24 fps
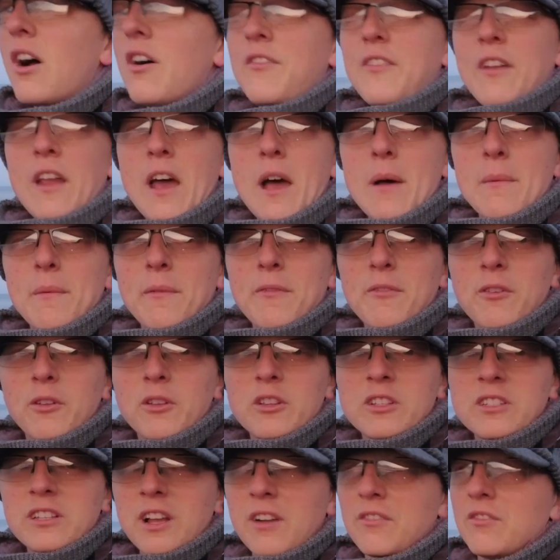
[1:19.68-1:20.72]
half an hour before
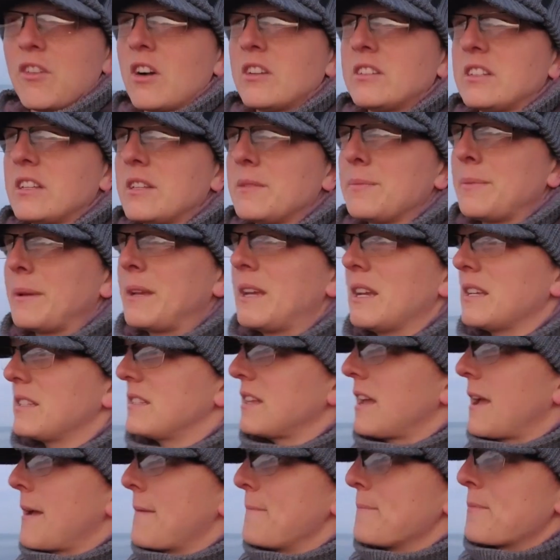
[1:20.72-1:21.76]
the sun rises, because
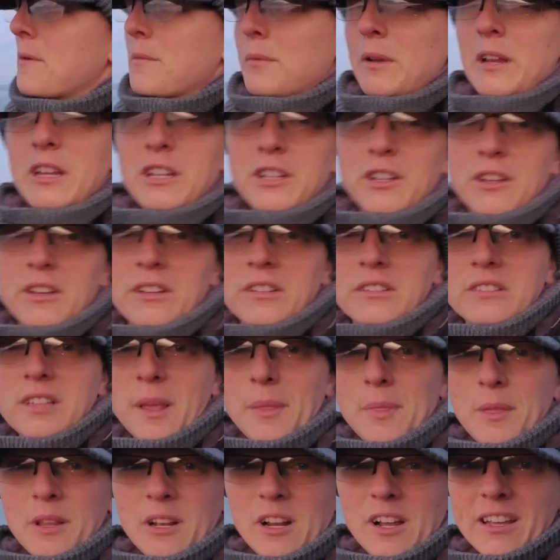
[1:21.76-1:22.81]
when you're doing
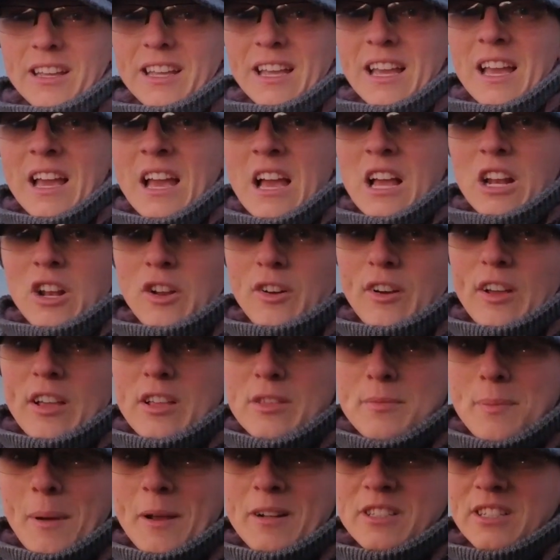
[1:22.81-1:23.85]
something like long
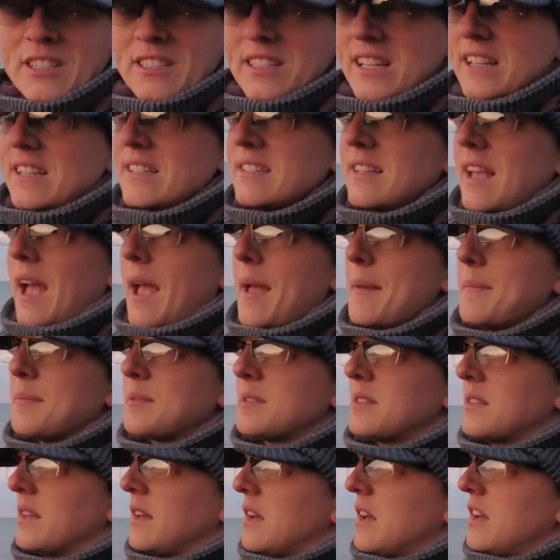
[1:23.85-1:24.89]
exposure
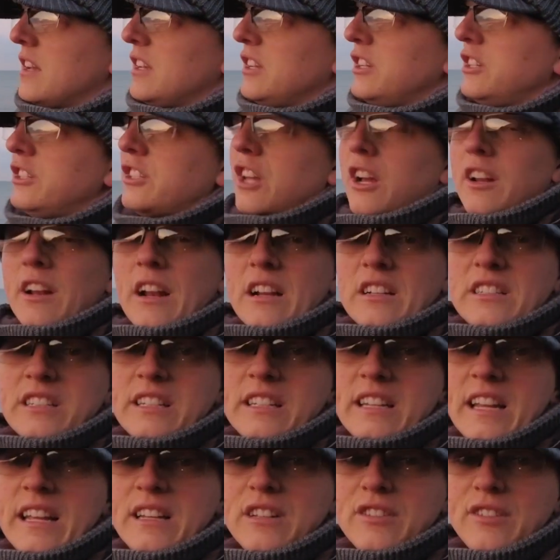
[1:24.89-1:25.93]
seascapes, you don't
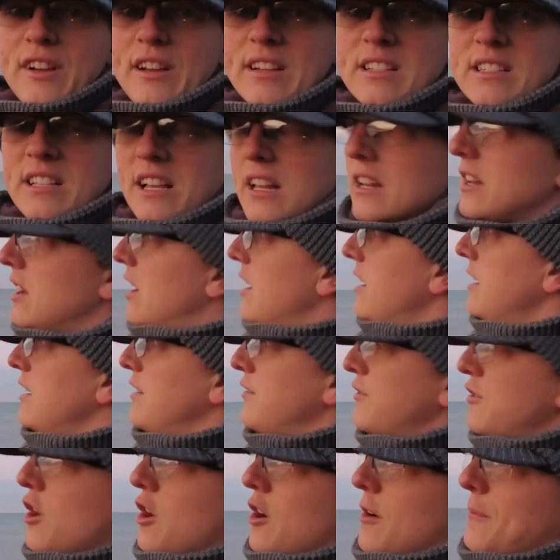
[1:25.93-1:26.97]
actually need direct sunlight.
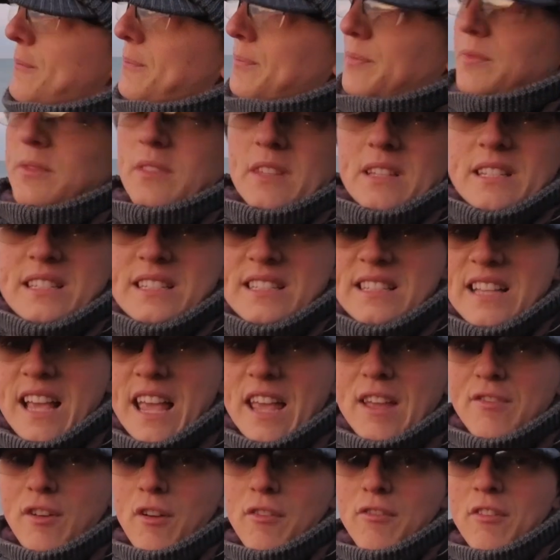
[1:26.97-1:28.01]
You've got the
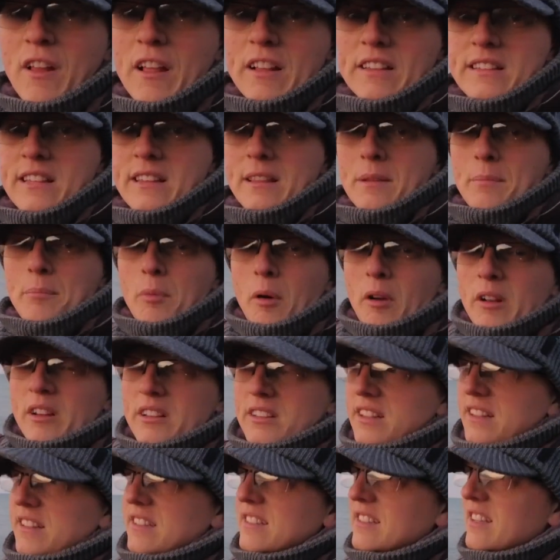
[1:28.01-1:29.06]
sea reflecting the
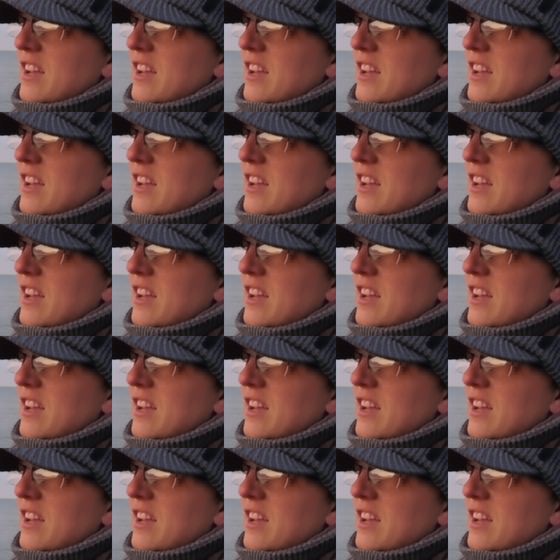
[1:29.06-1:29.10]
brightness of the